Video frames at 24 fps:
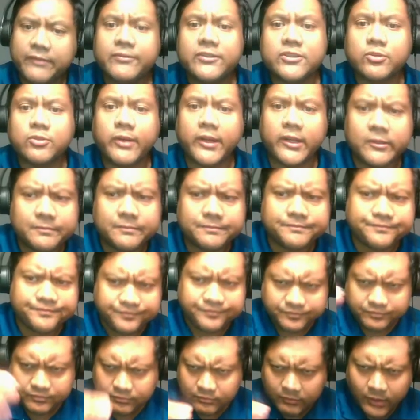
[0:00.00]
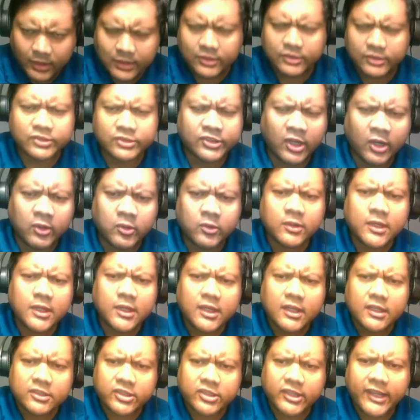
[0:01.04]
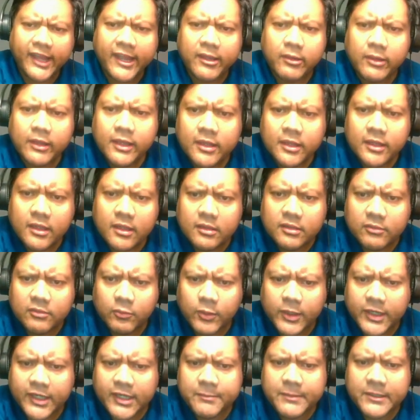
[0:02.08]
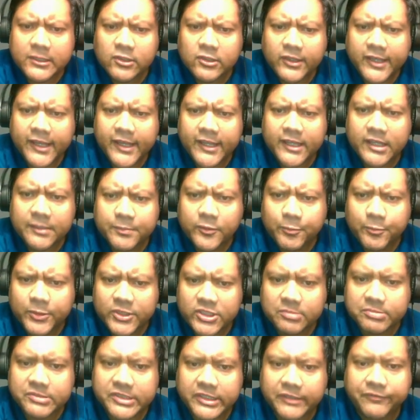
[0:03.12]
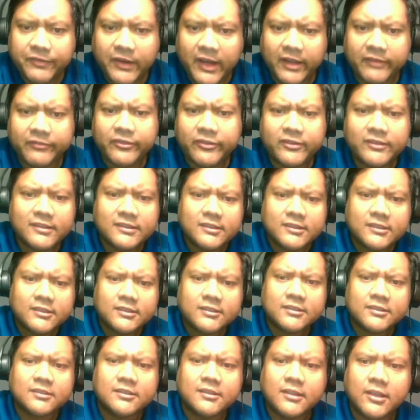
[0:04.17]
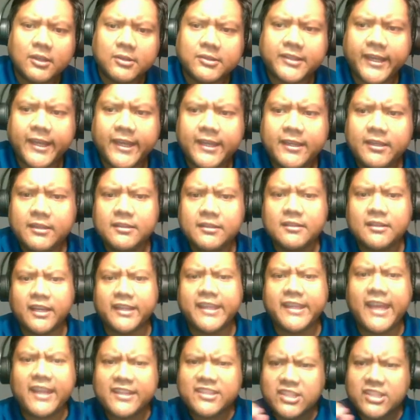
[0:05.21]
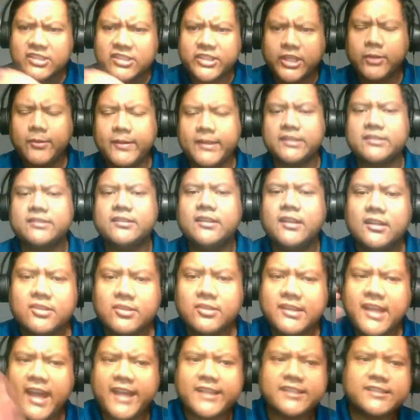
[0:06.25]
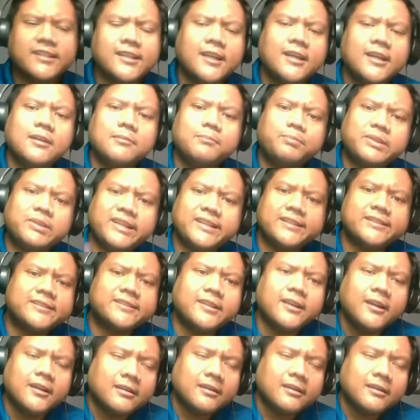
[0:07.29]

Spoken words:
square. So today we're gonna be looking at the move bishop c5. Okay, again, it's a series. So guys, please